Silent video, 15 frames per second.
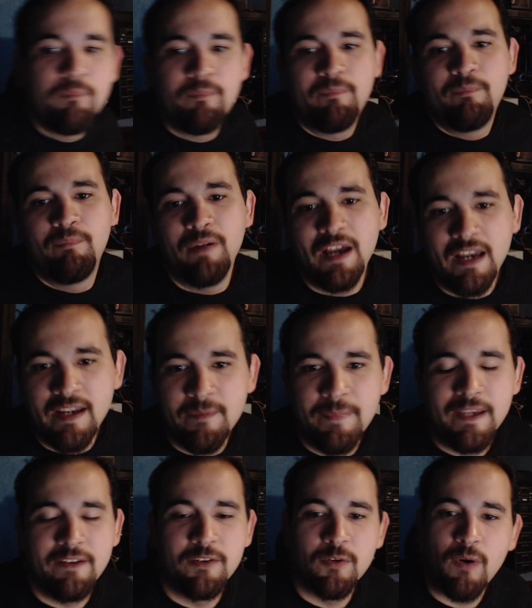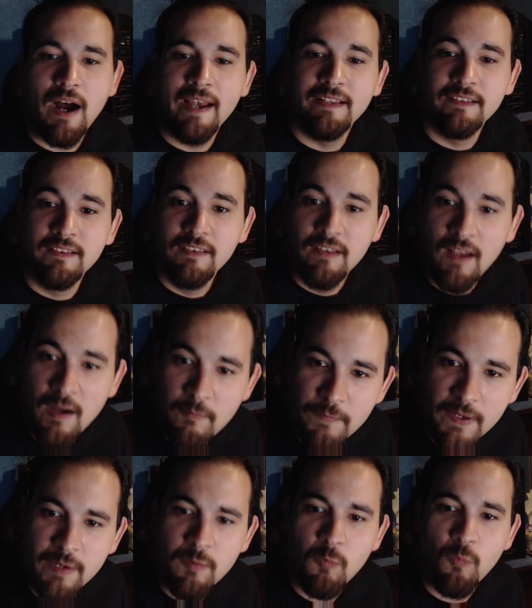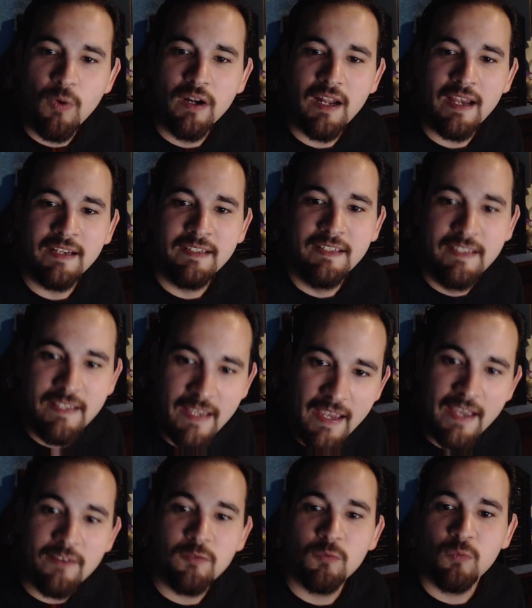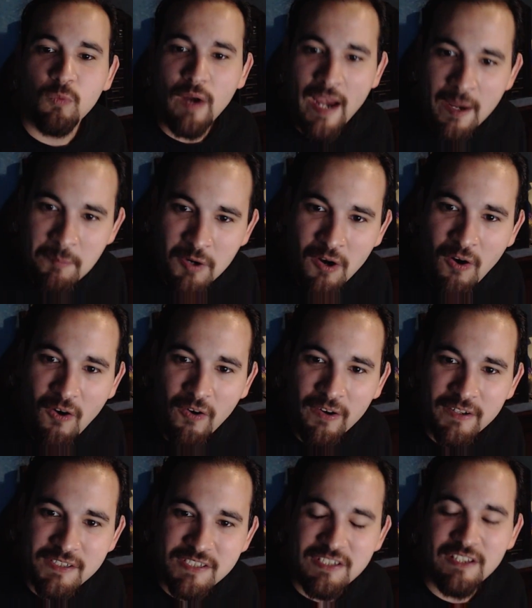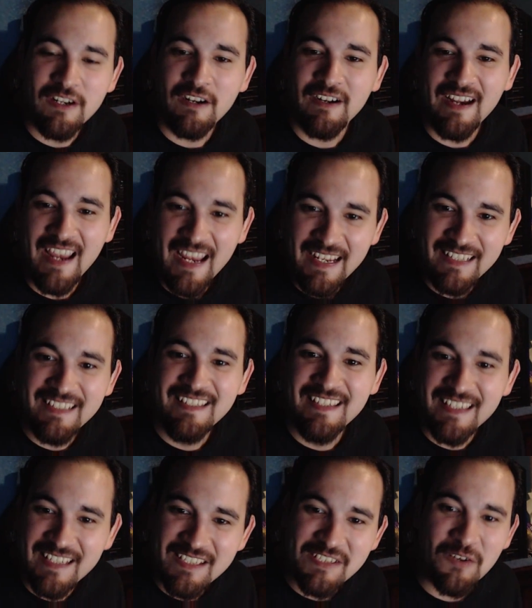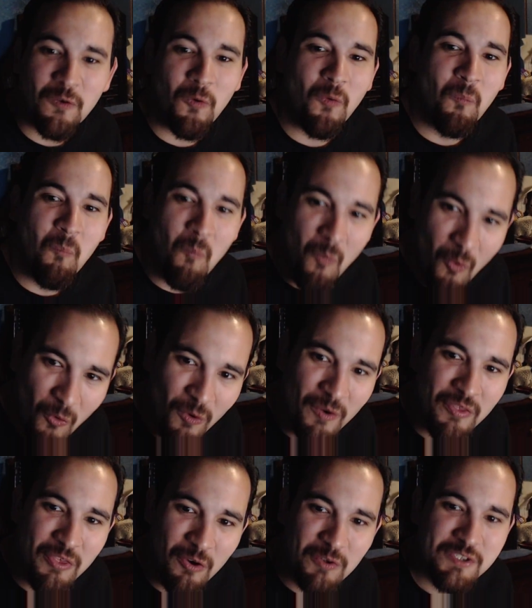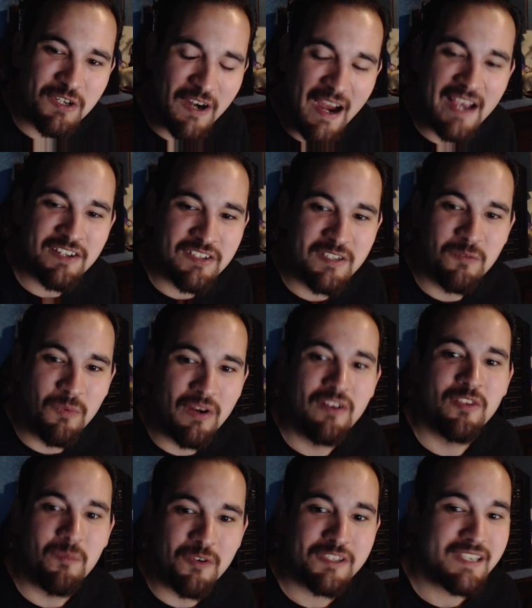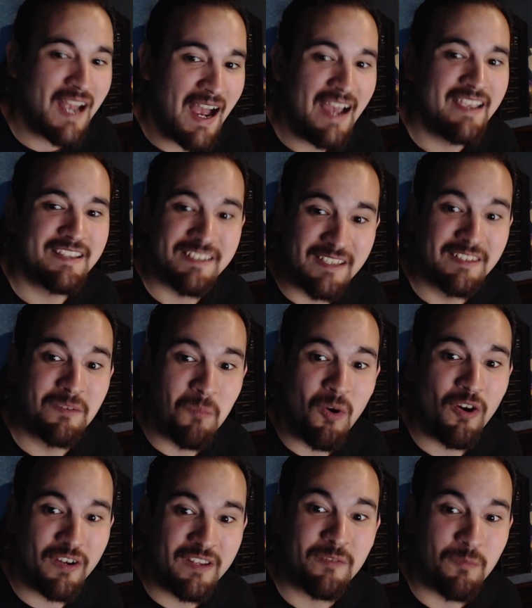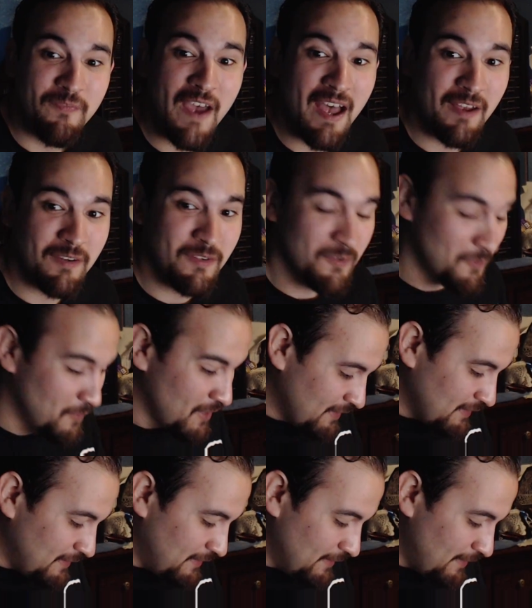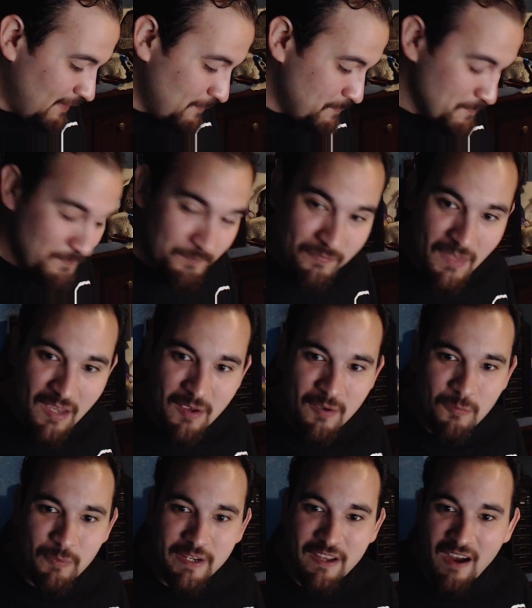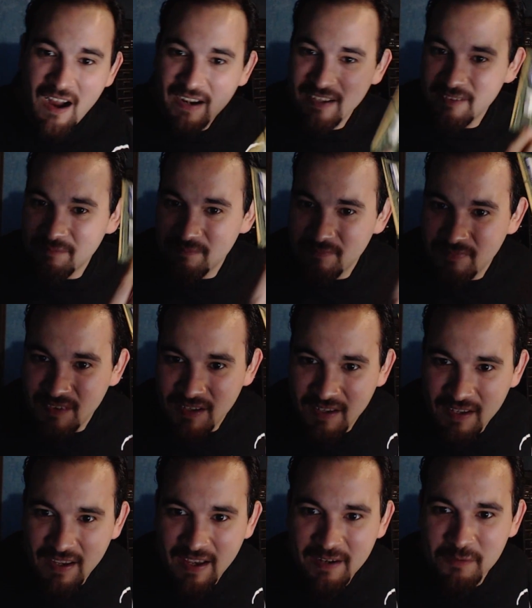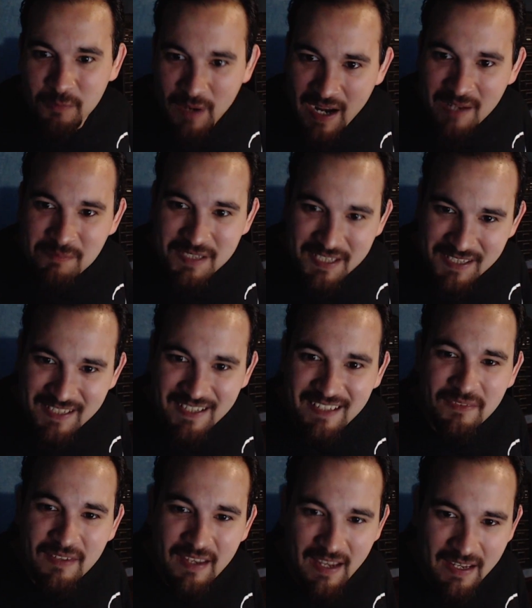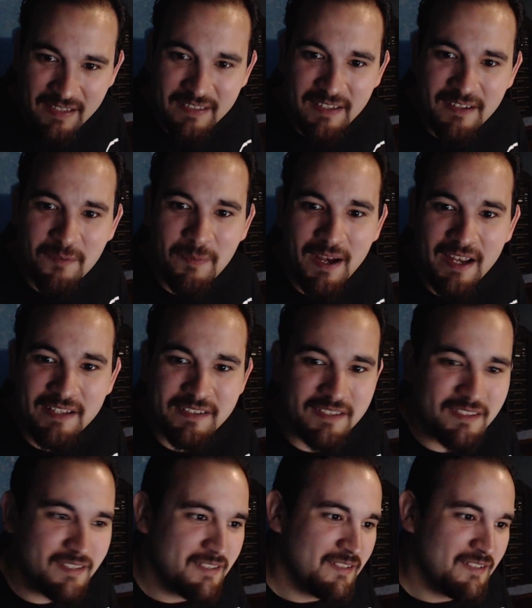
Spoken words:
baby, do I love it when I get RAM cards that are 8 gigs or more. Those are actually one of the most highest in the market value. Yup, we got it. A RAM stick, 8 gigabytes,